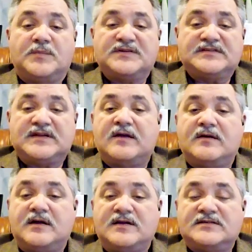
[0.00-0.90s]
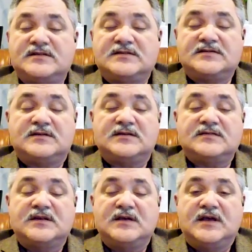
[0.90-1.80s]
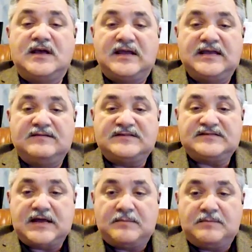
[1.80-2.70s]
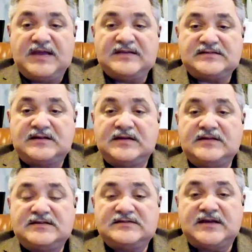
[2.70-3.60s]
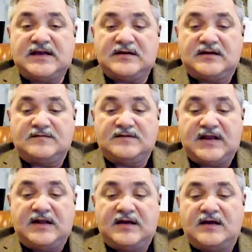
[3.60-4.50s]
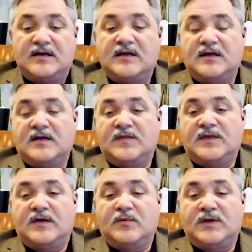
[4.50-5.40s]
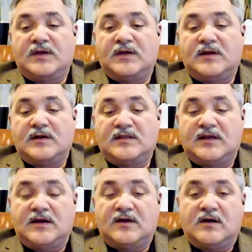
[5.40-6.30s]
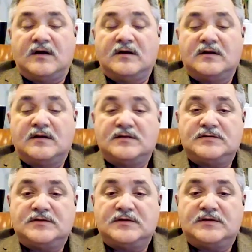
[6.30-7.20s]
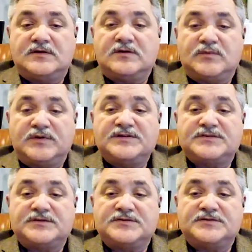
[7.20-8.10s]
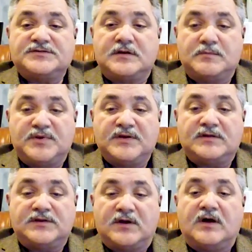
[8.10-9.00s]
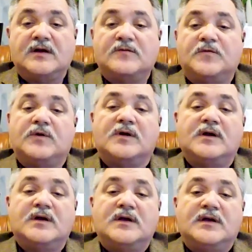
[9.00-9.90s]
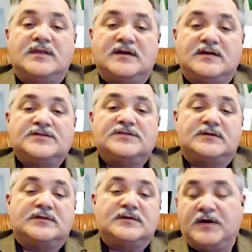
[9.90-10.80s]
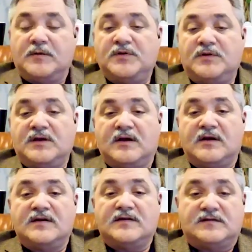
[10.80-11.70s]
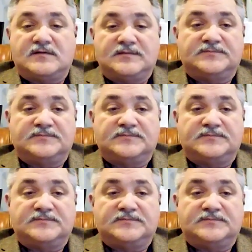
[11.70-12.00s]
us standardize these things and give us that baseline set of data that our clinical researchers can build on for the additional therapeutic areas.